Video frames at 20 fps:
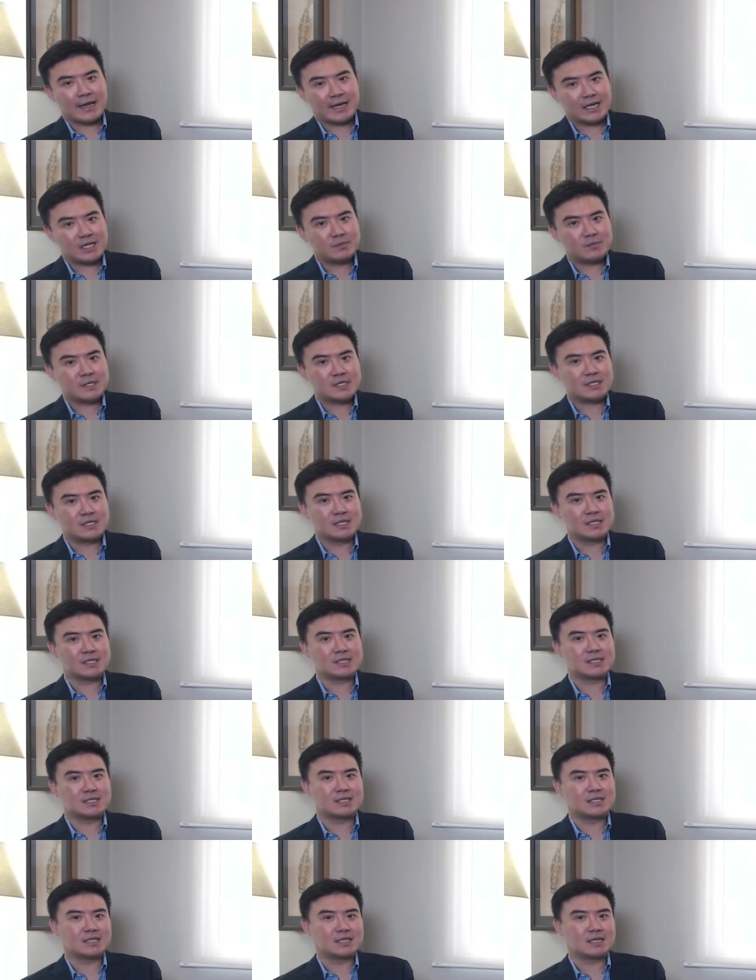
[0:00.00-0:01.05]
any
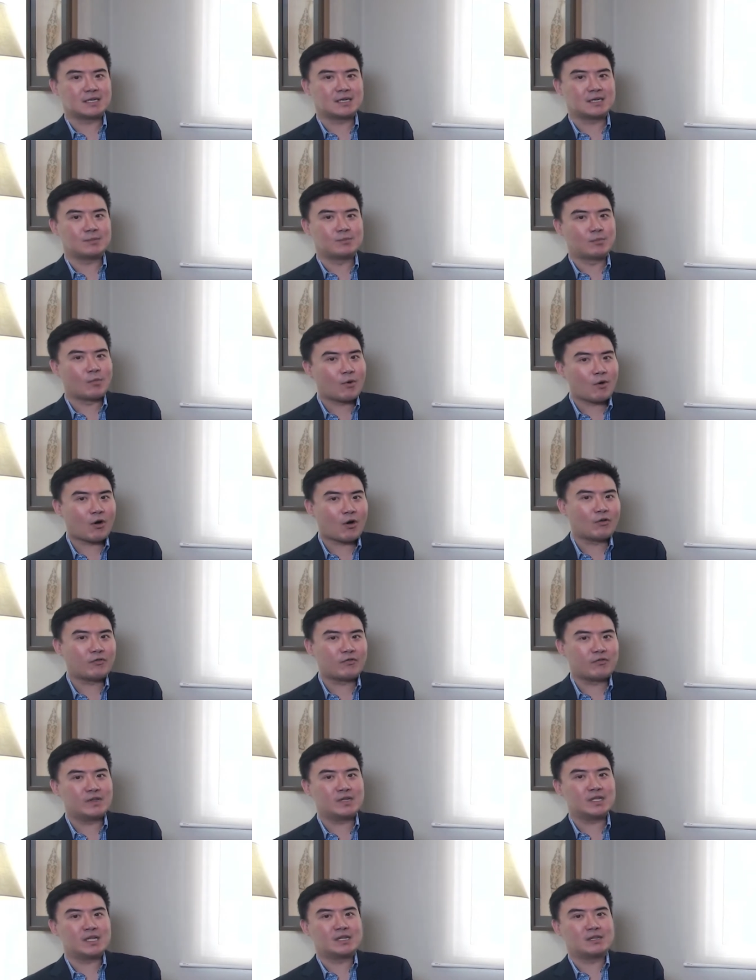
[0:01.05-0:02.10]
business, more
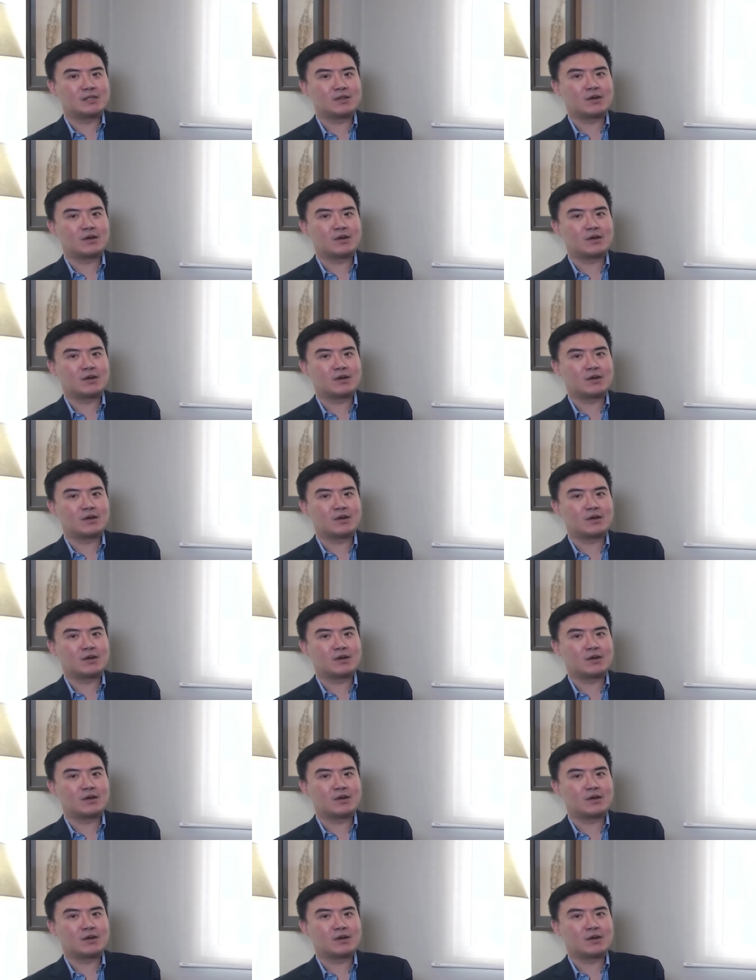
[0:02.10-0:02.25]
often than